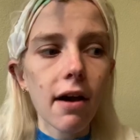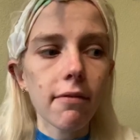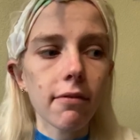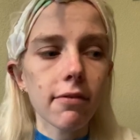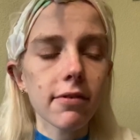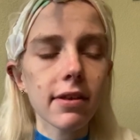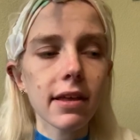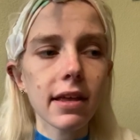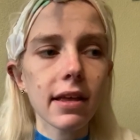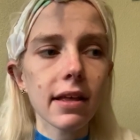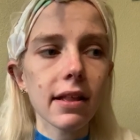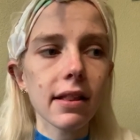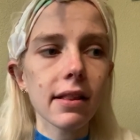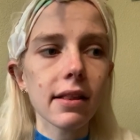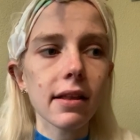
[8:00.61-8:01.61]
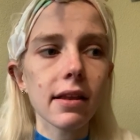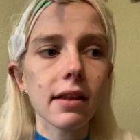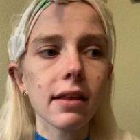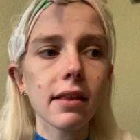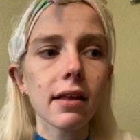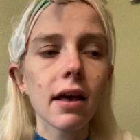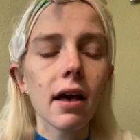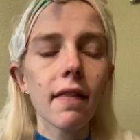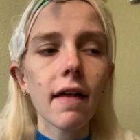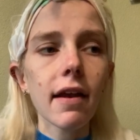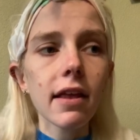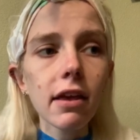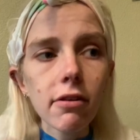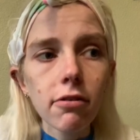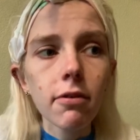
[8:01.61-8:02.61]
routines, and a lot of
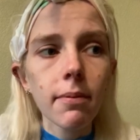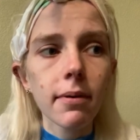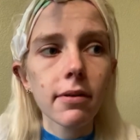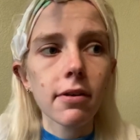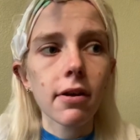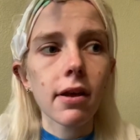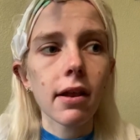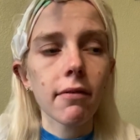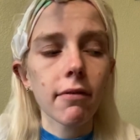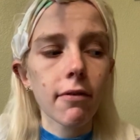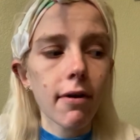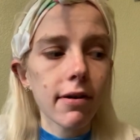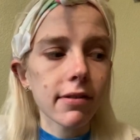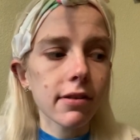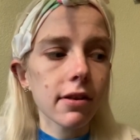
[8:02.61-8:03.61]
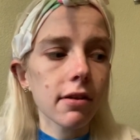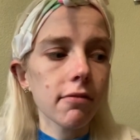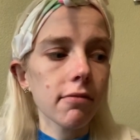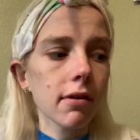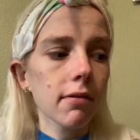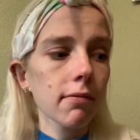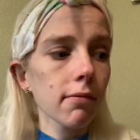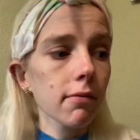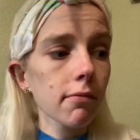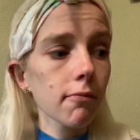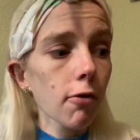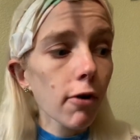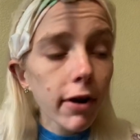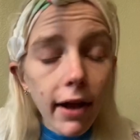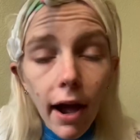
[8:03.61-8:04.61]
YouTubers are getting requests to do their
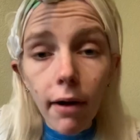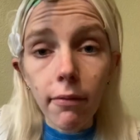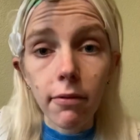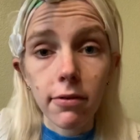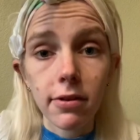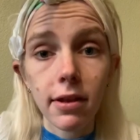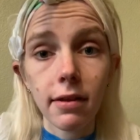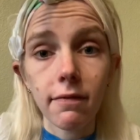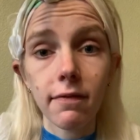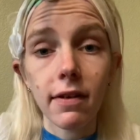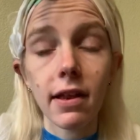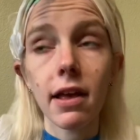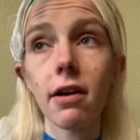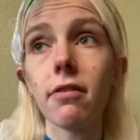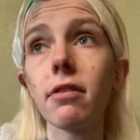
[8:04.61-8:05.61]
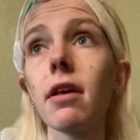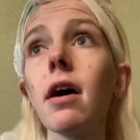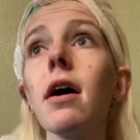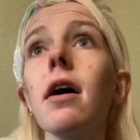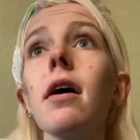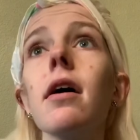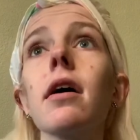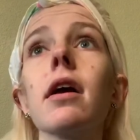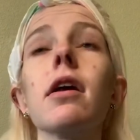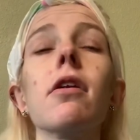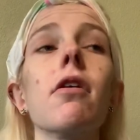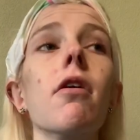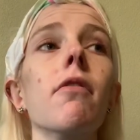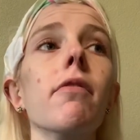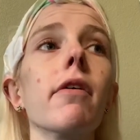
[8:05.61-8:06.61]
workout routine videos.
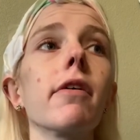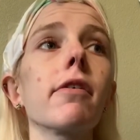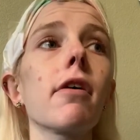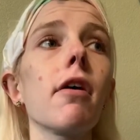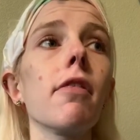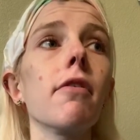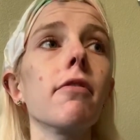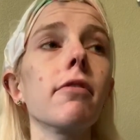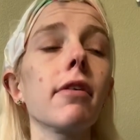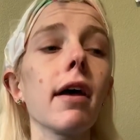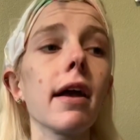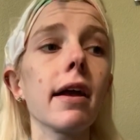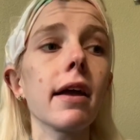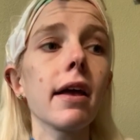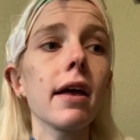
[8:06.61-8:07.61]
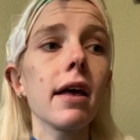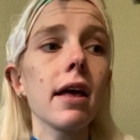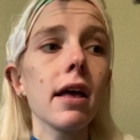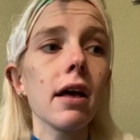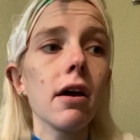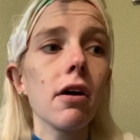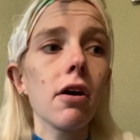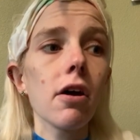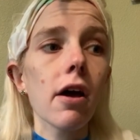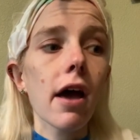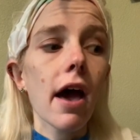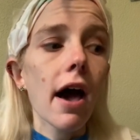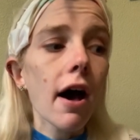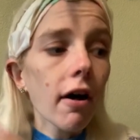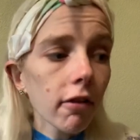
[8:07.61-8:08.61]
There's all those like
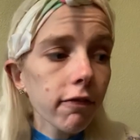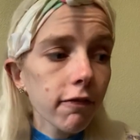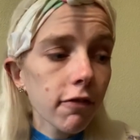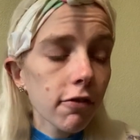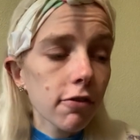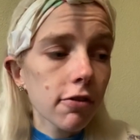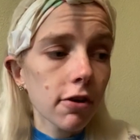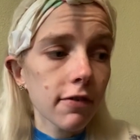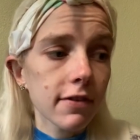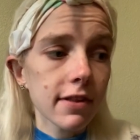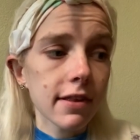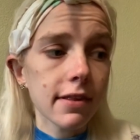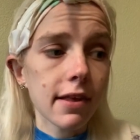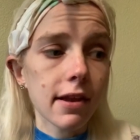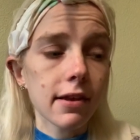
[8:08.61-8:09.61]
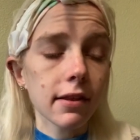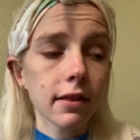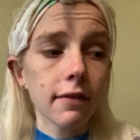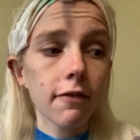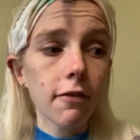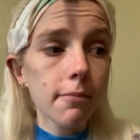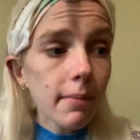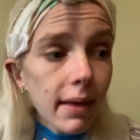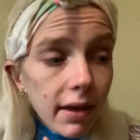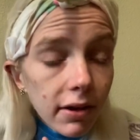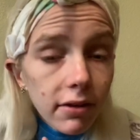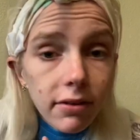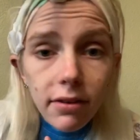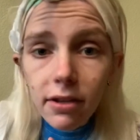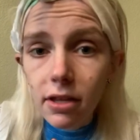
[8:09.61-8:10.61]
health food services that deliver
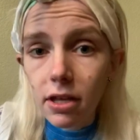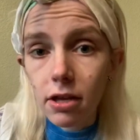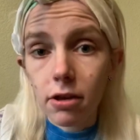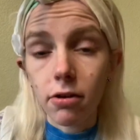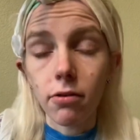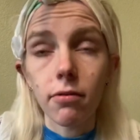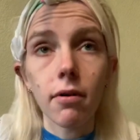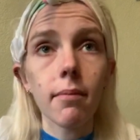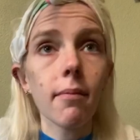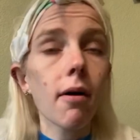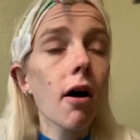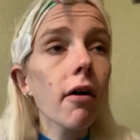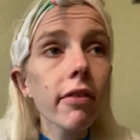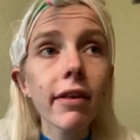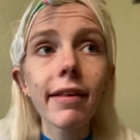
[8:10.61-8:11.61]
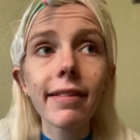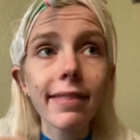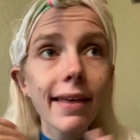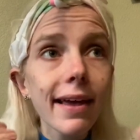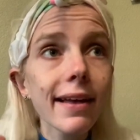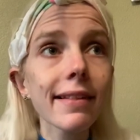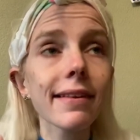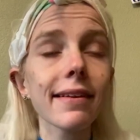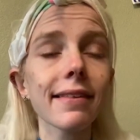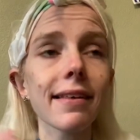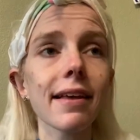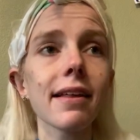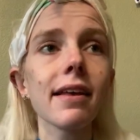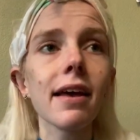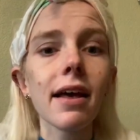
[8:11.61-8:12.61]
meals to you, all these things, and it's
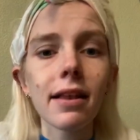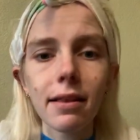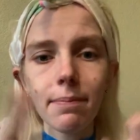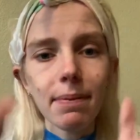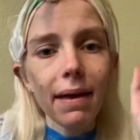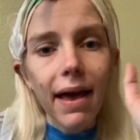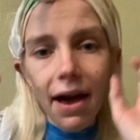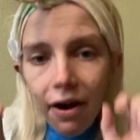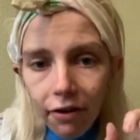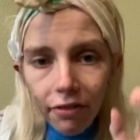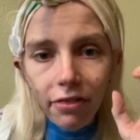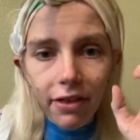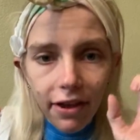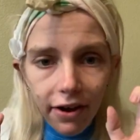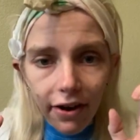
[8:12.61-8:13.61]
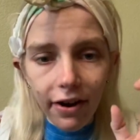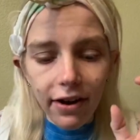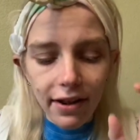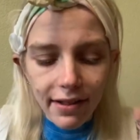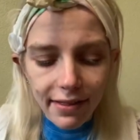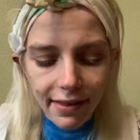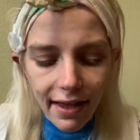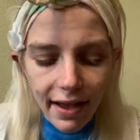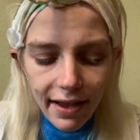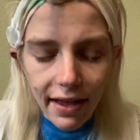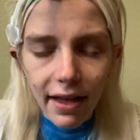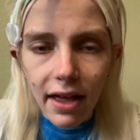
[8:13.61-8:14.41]
like to be healthier, and it's like,